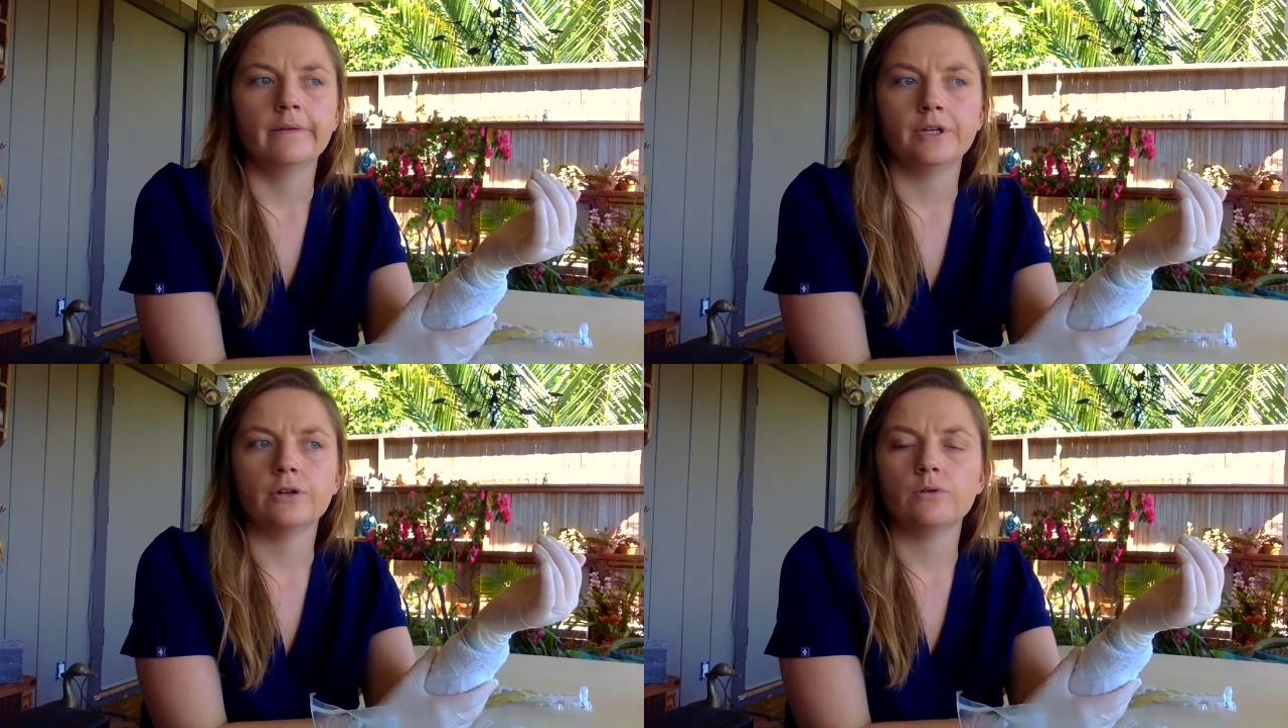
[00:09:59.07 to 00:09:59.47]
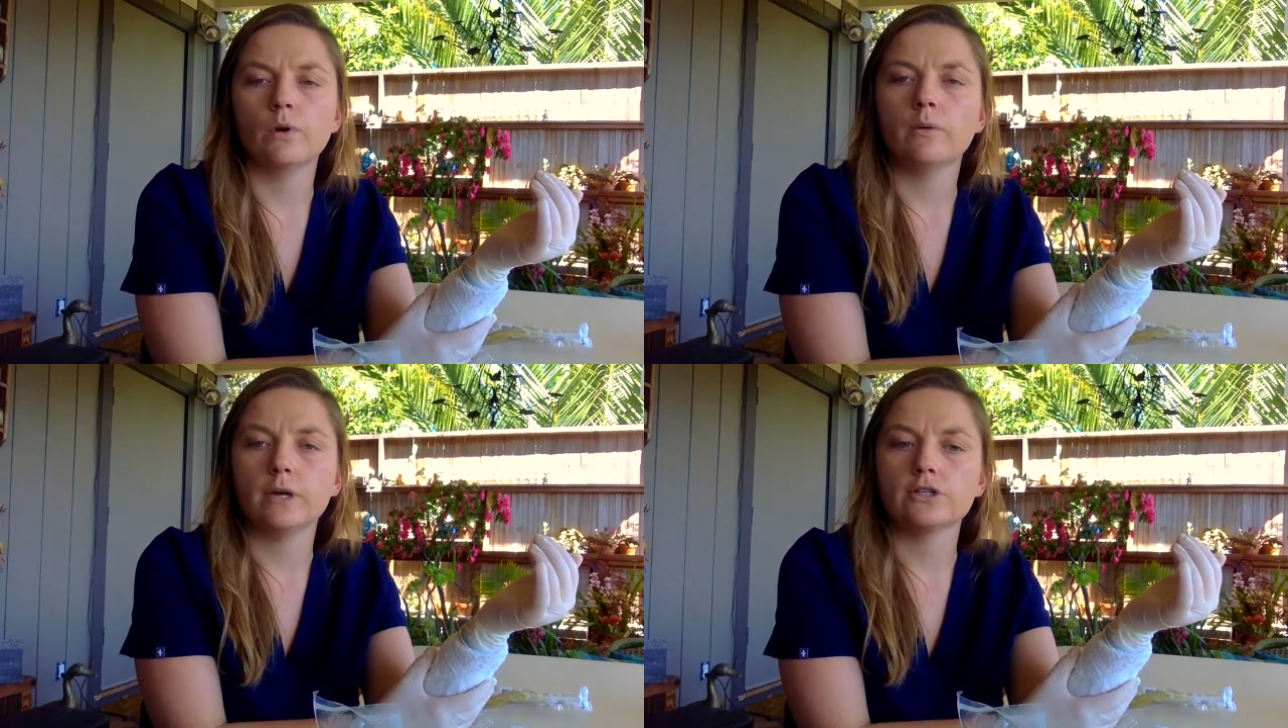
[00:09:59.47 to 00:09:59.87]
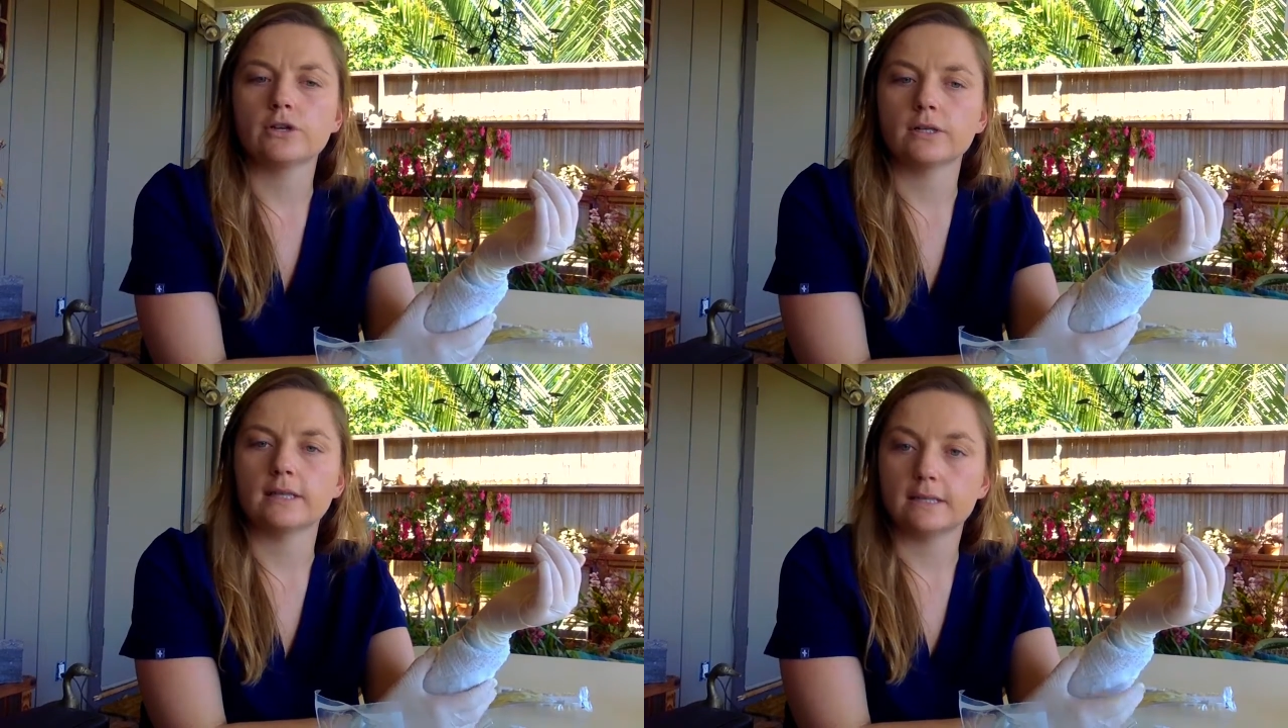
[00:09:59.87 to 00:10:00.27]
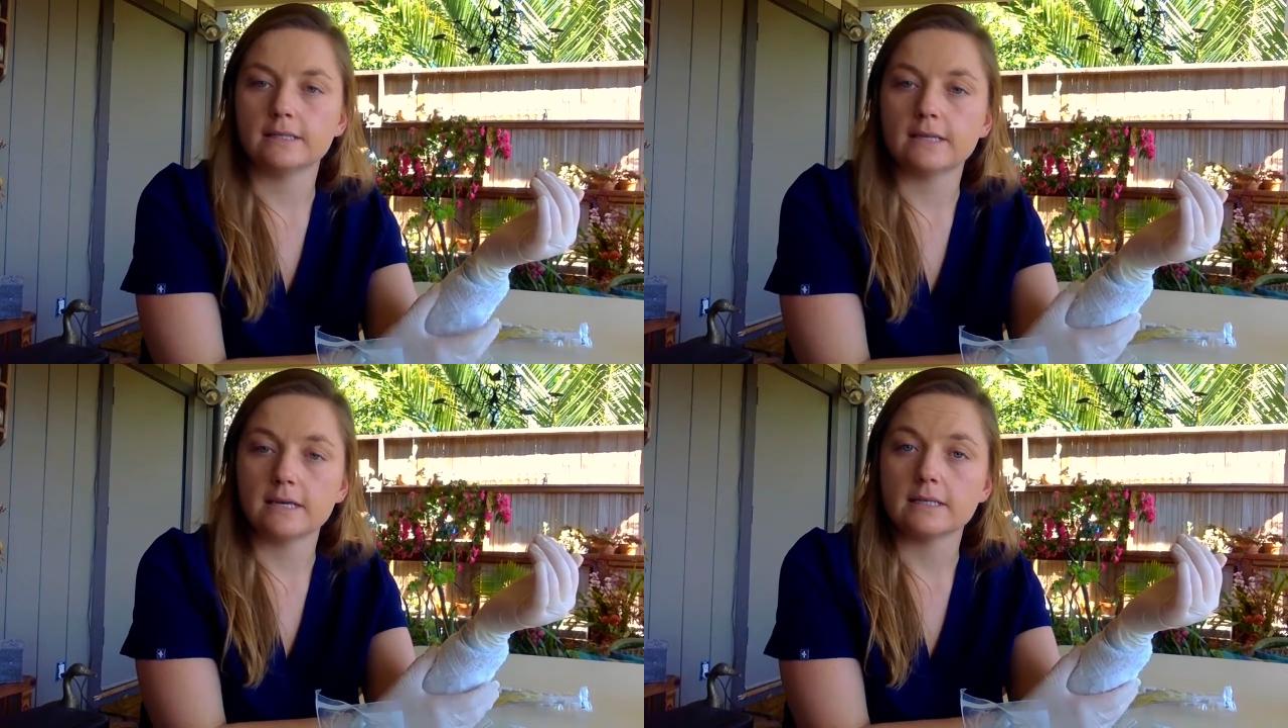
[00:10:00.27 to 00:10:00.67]
you want to make sure that this
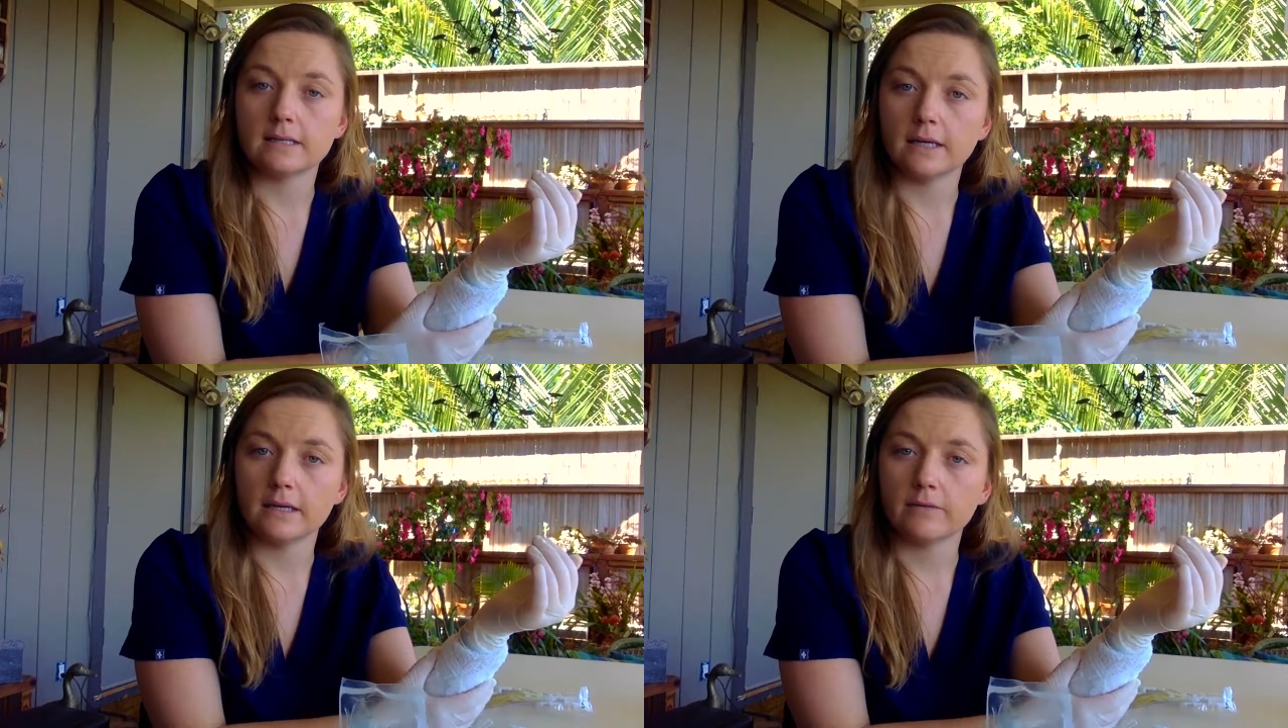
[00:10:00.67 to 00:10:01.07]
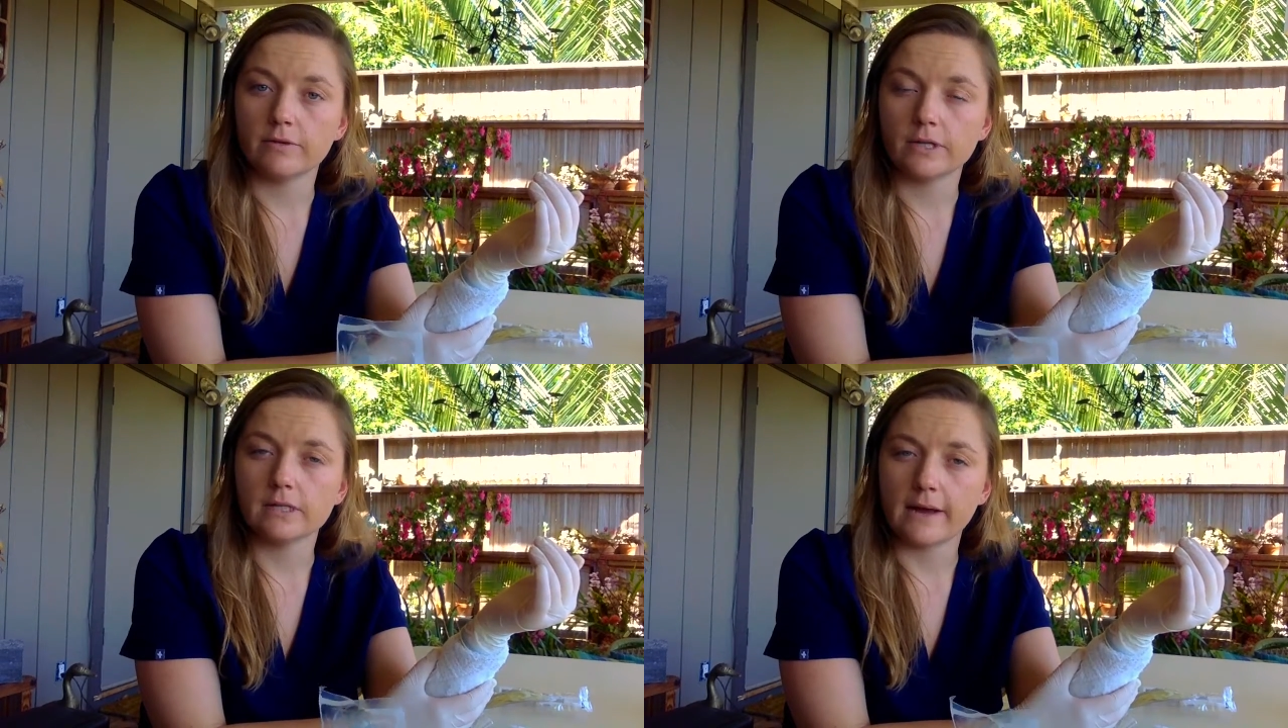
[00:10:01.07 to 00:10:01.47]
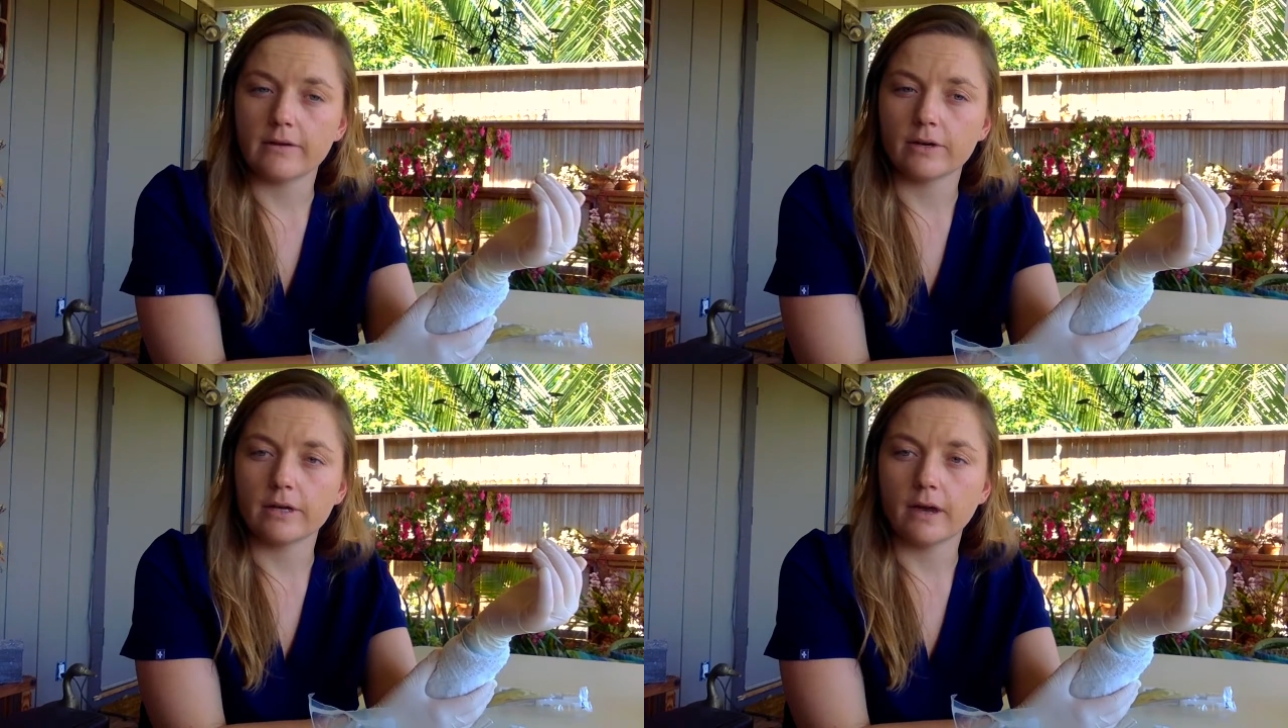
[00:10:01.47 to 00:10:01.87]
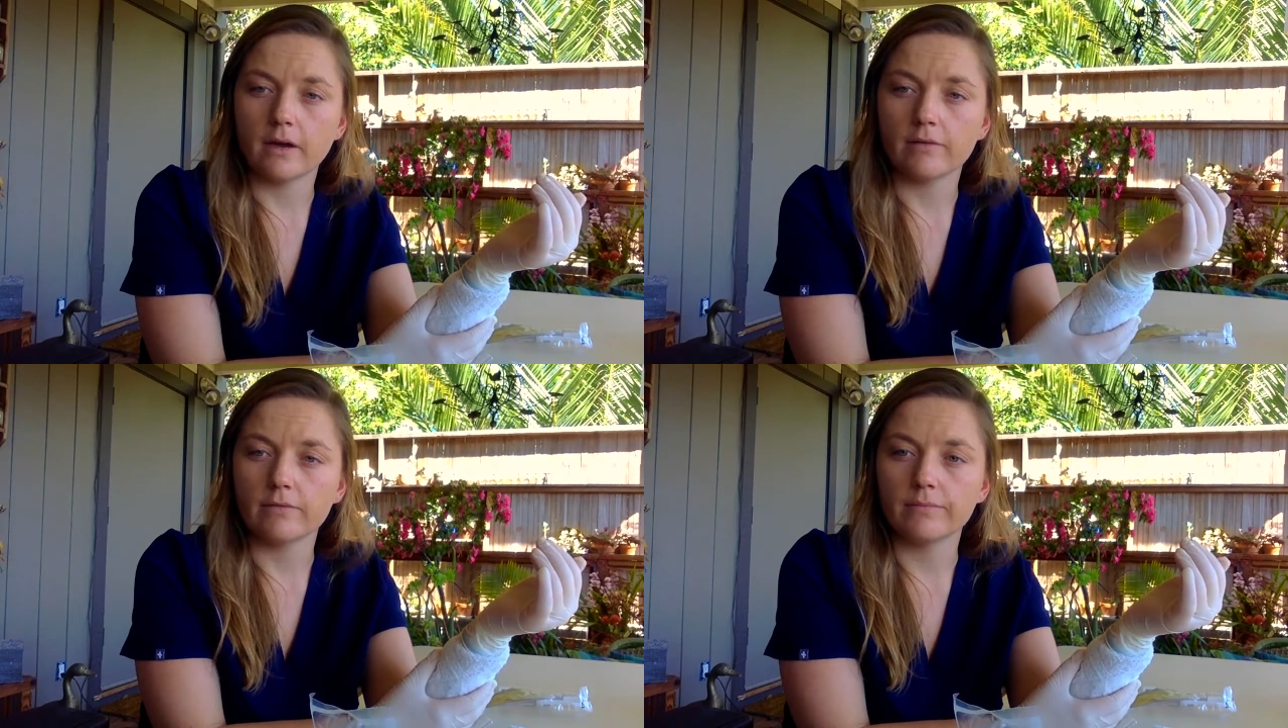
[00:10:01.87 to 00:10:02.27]
stays clean for the integrity
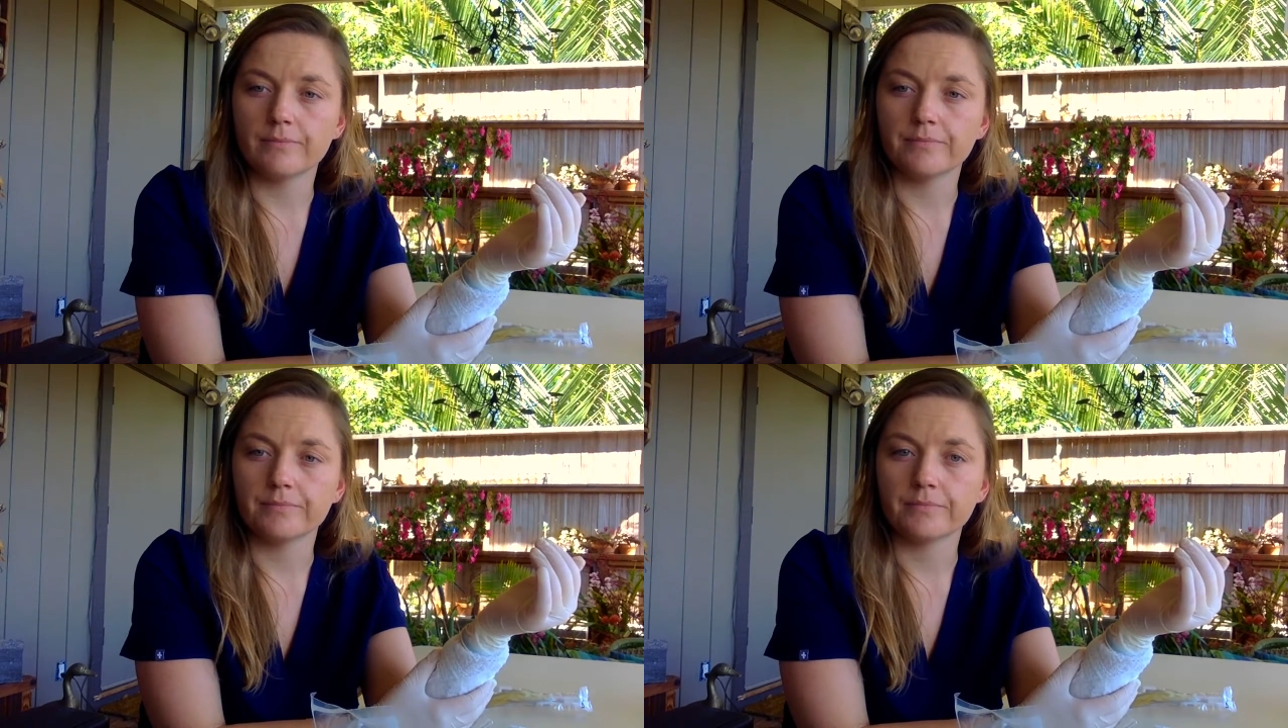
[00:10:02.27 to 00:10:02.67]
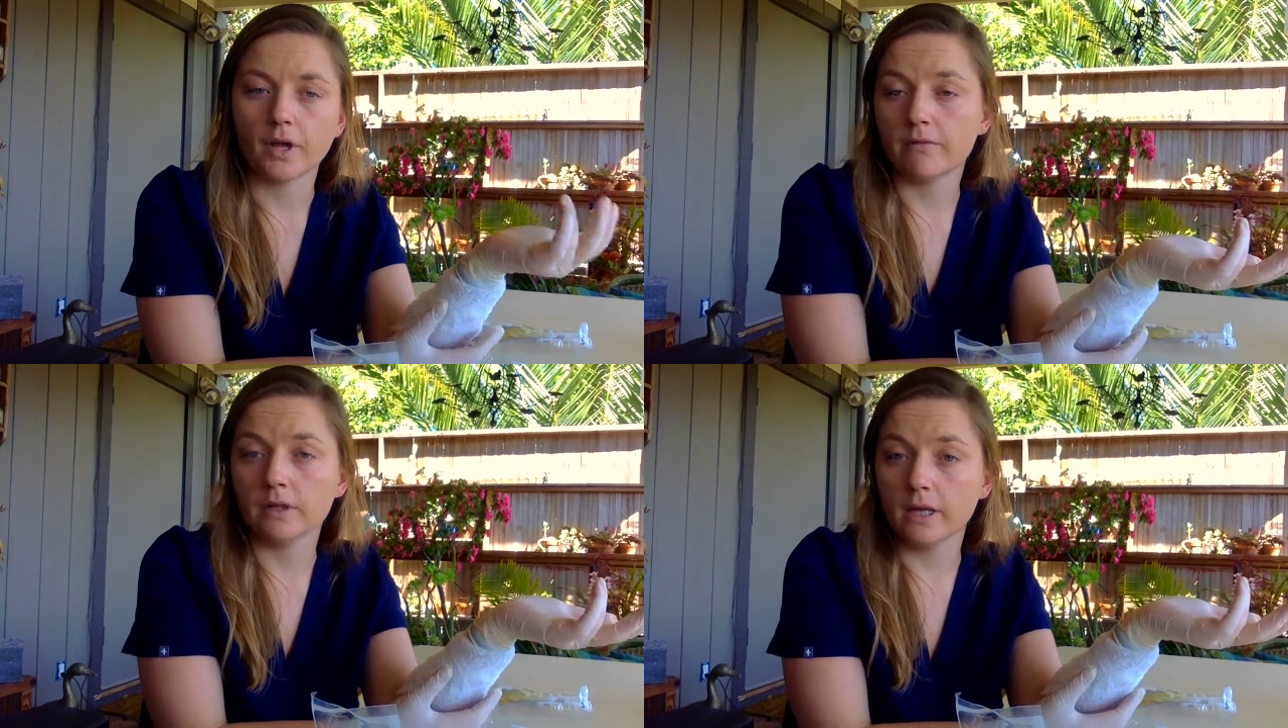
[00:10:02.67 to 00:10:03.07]
of the